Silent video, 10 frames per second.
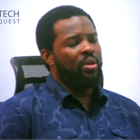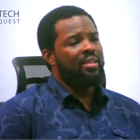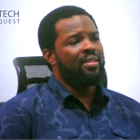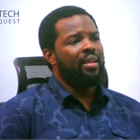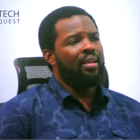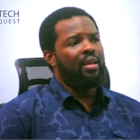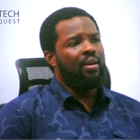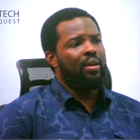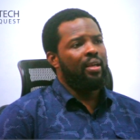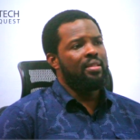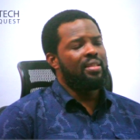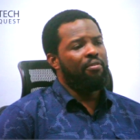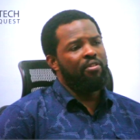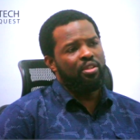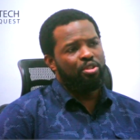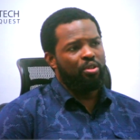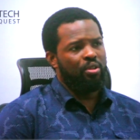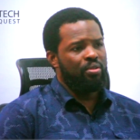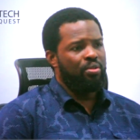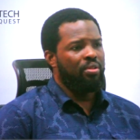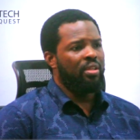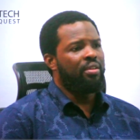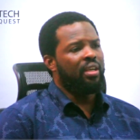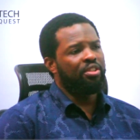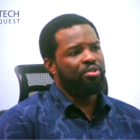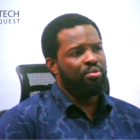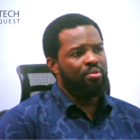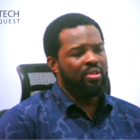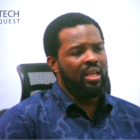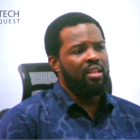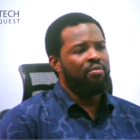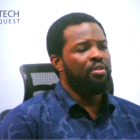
to extend our intervention to the grassroots and